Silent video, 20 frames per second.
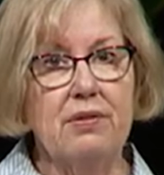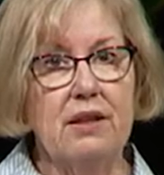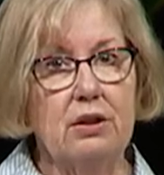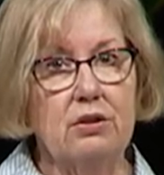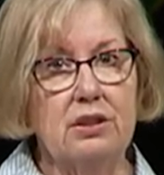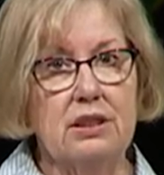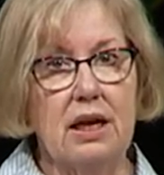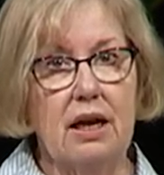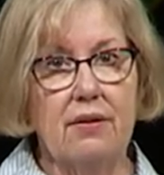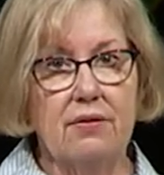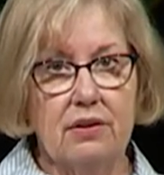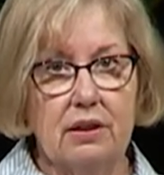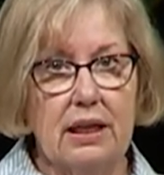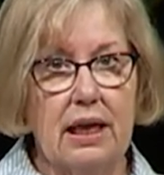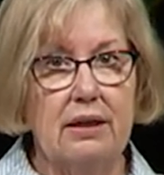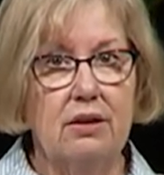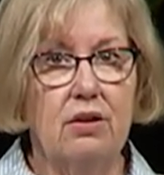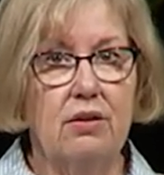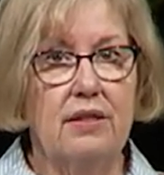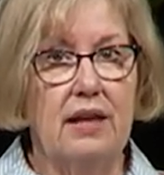their death
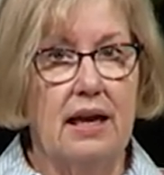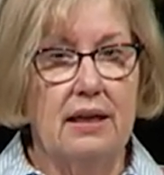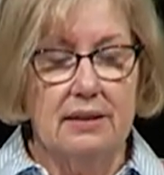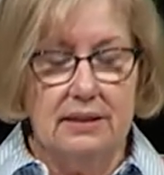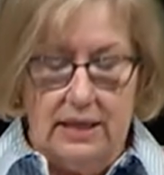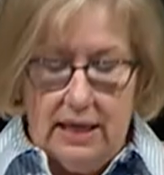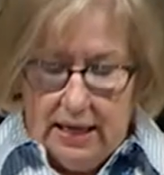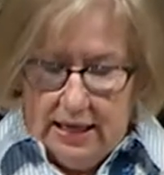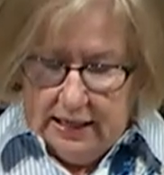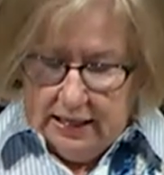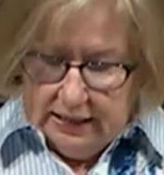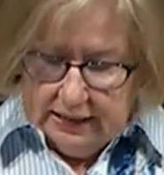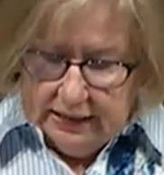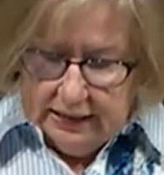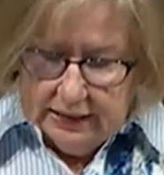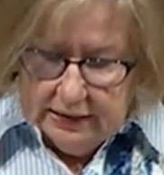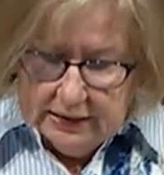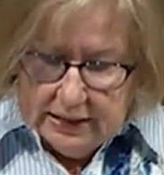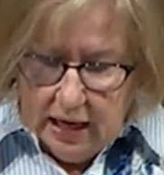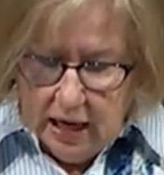later that day and
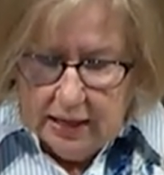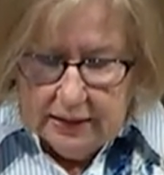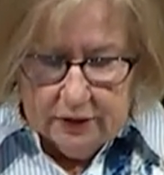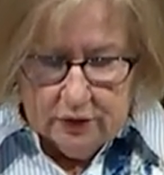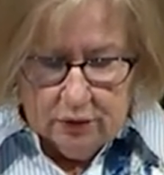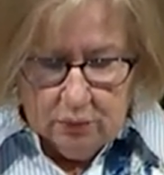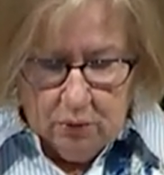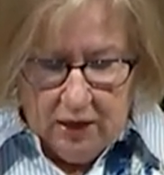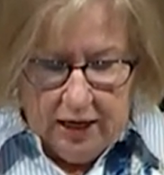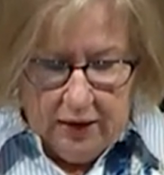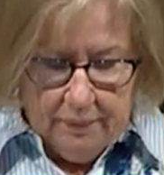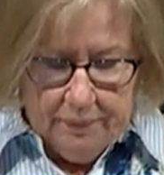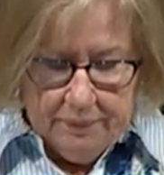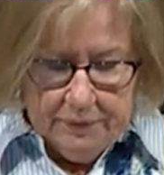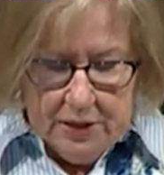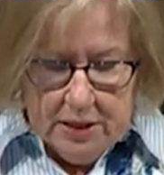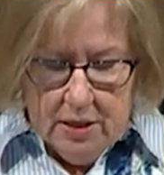he died as well.